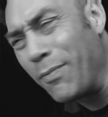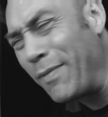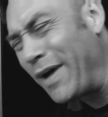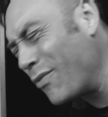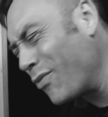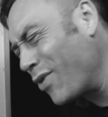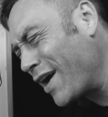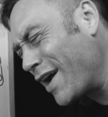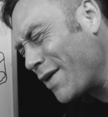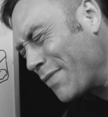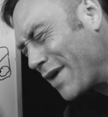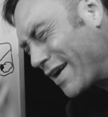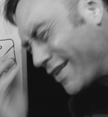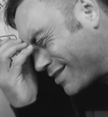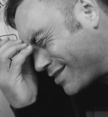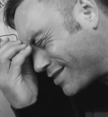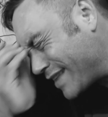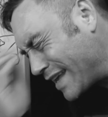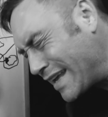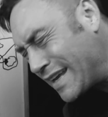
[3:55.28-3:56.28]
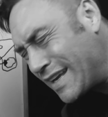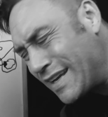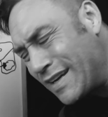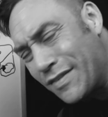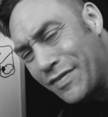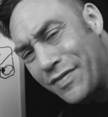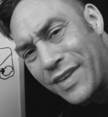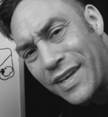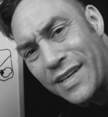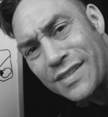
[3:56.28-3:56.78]
man, why am I thinking
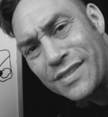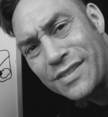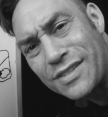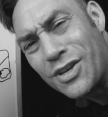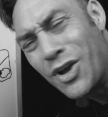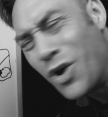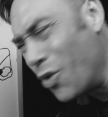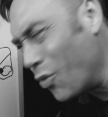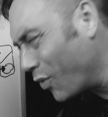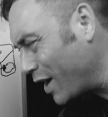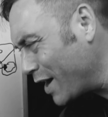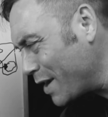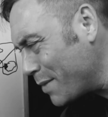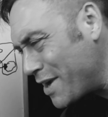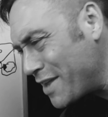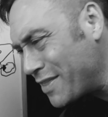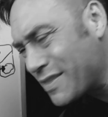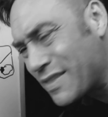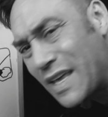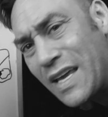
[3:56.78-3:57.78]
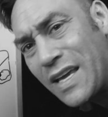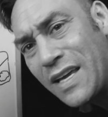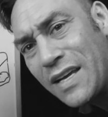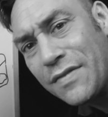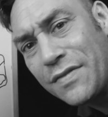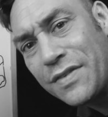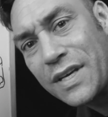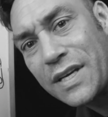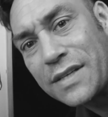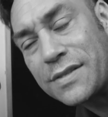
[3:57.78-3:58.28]
of this? Why am I thinking
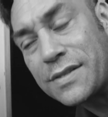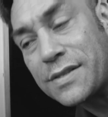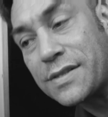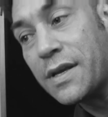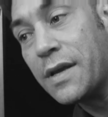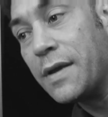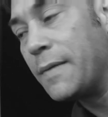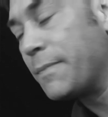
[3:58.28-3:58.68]
of this?